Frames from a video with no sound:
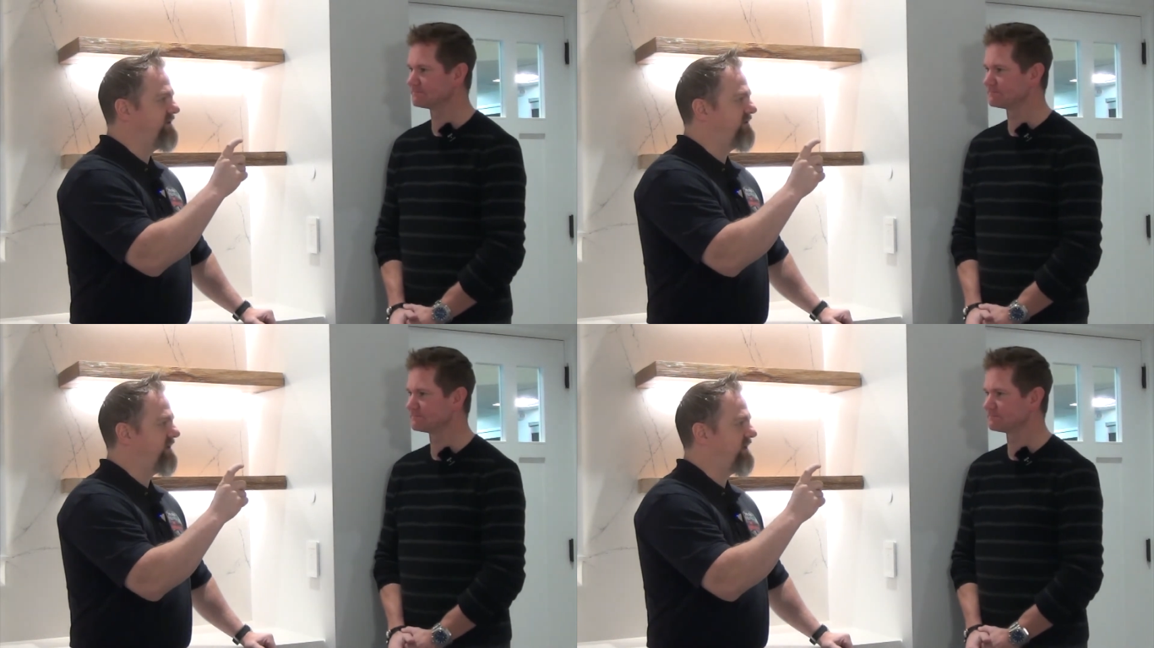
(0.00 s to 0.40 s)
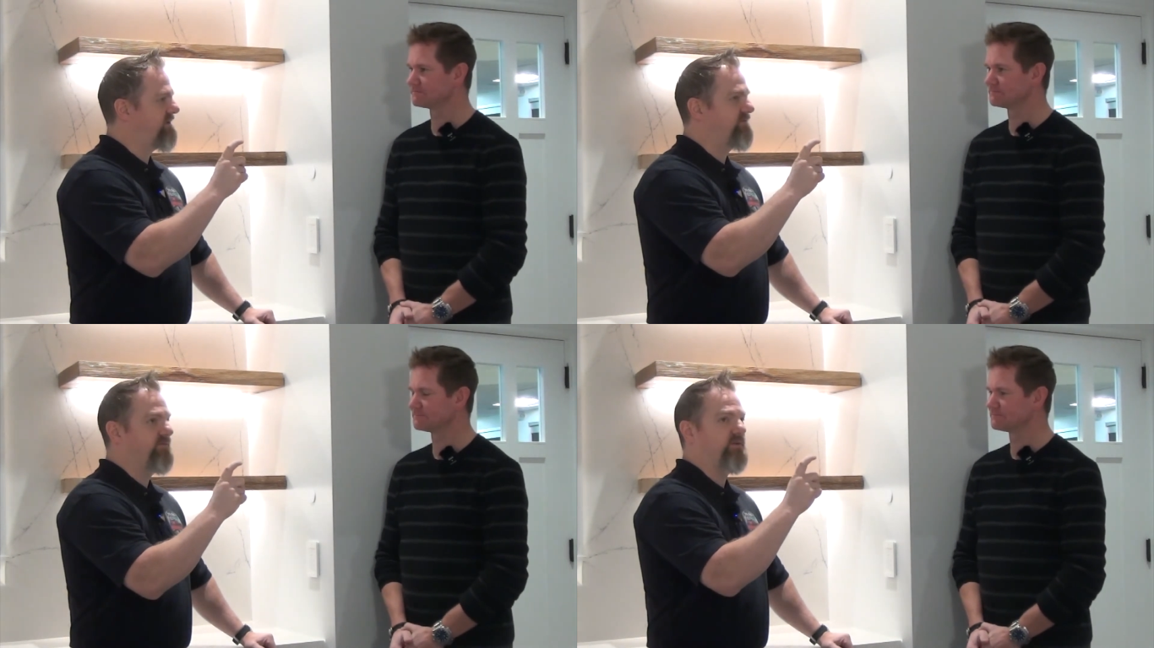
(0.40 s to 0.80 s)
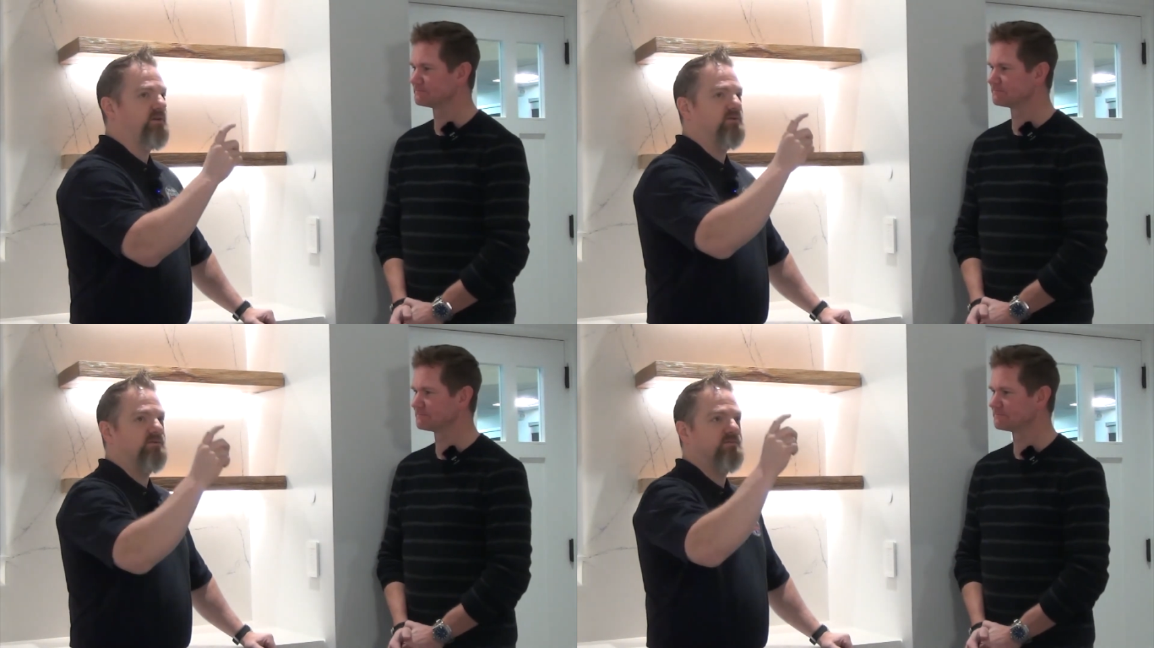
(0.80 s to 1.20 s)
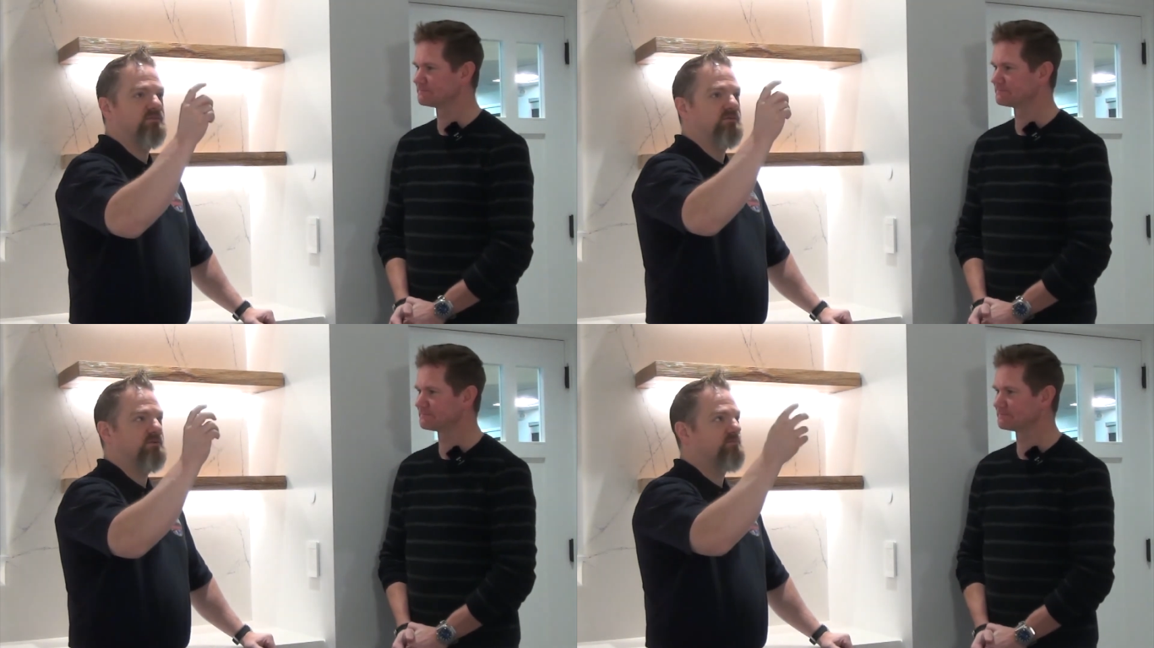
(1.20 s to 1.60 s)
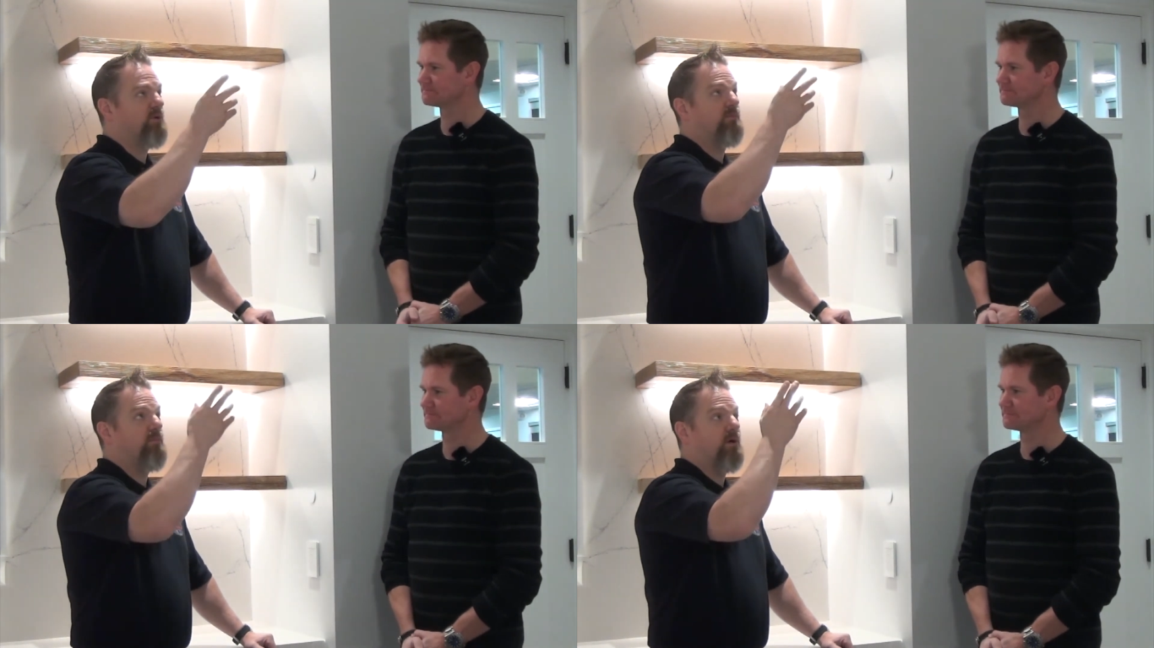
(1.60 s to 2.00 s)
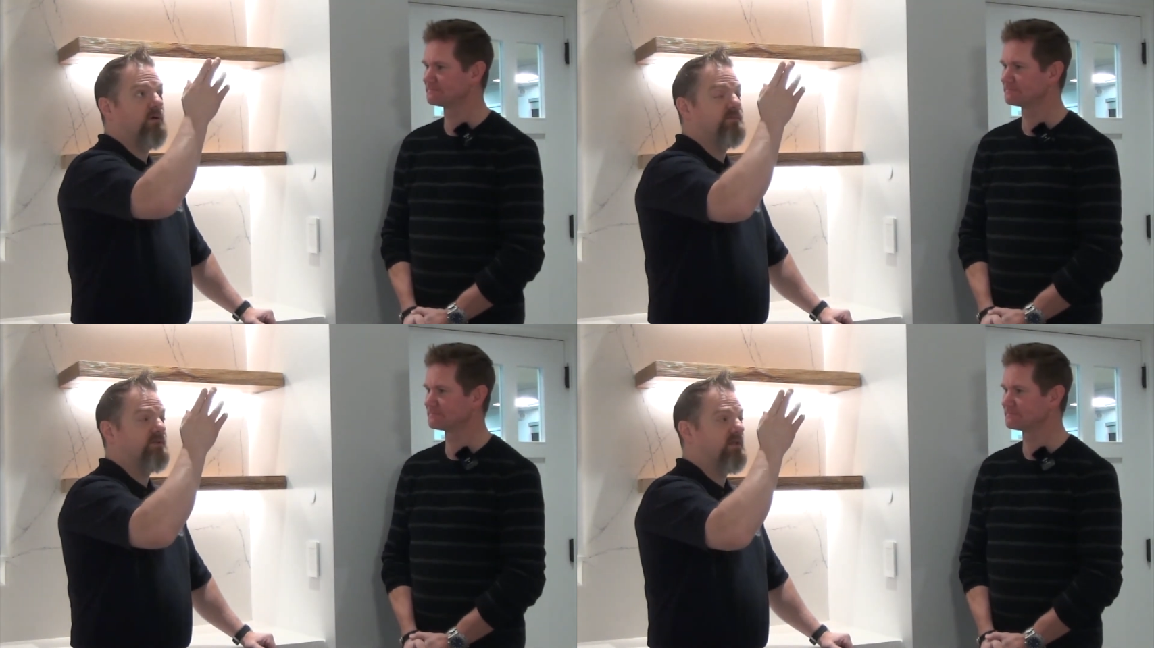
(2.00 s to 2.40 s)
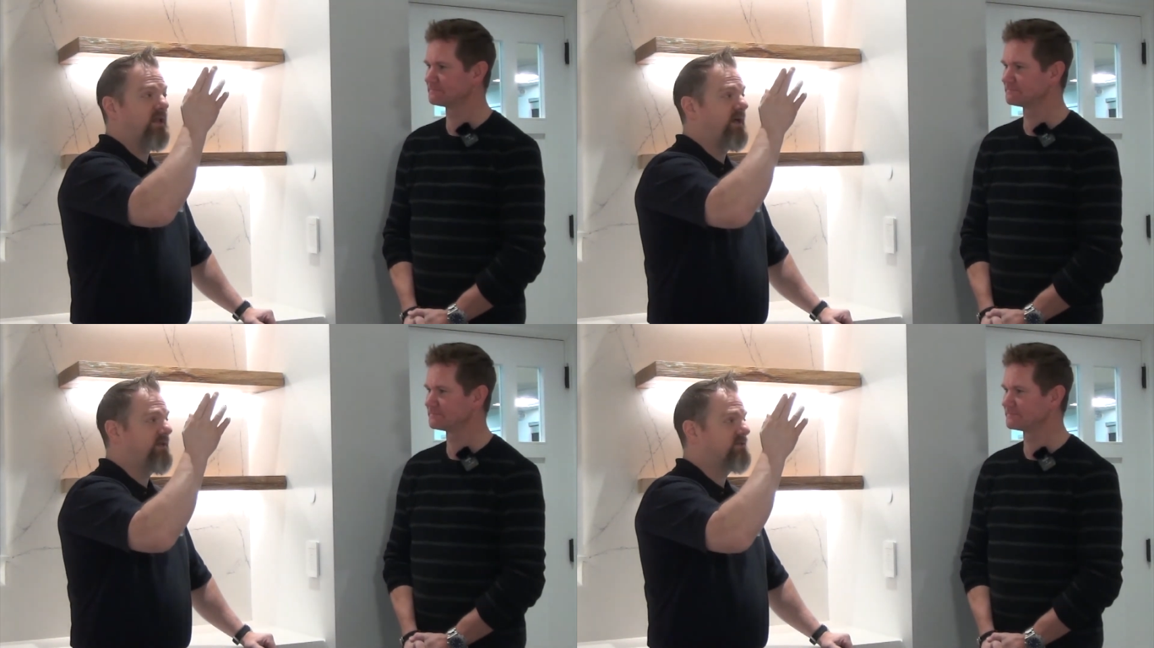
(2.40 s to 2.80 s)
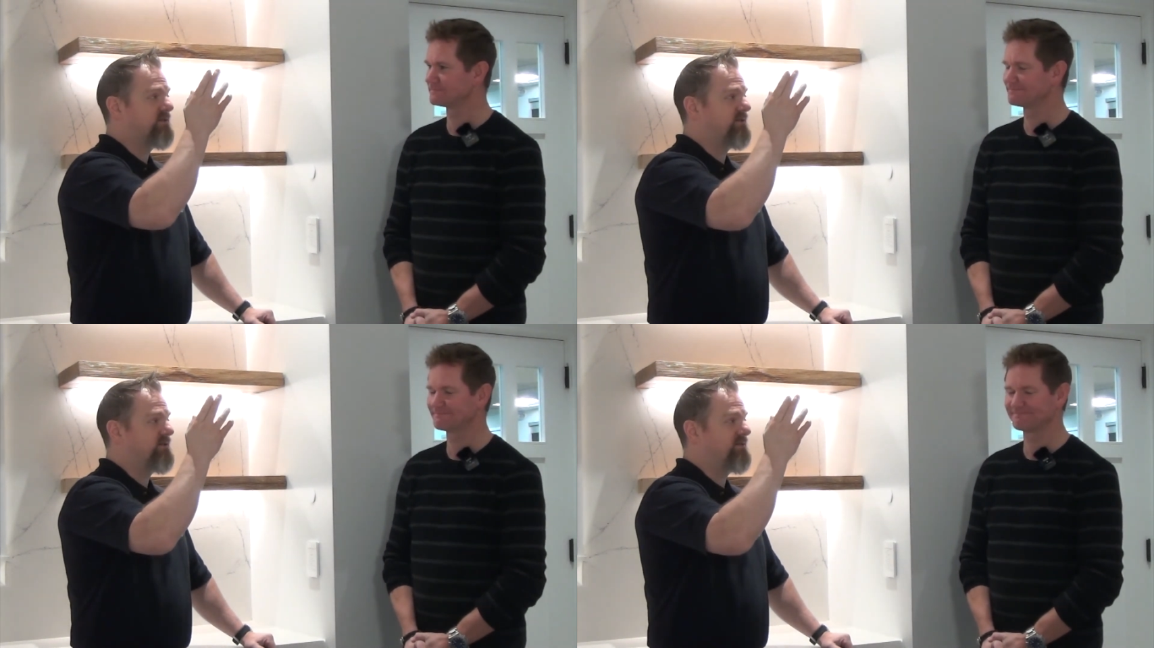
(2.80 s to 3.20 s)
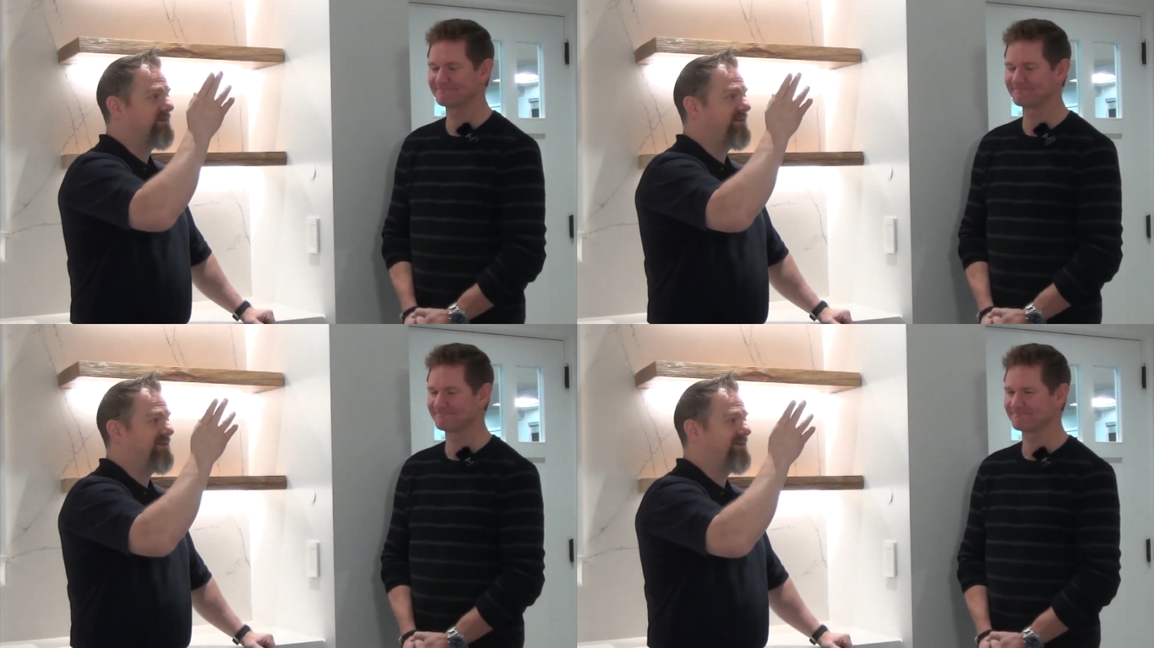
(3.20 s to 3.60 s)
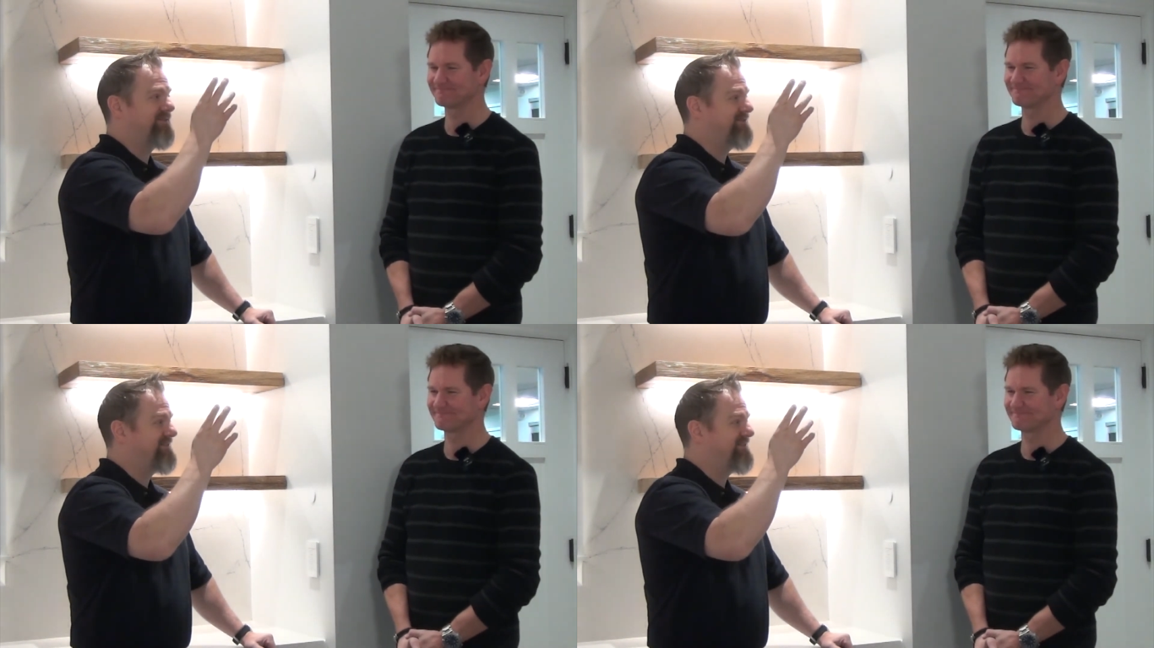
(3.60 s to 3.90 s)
Speaker 1: You have, you know, smart bulbs and the lights, or you know.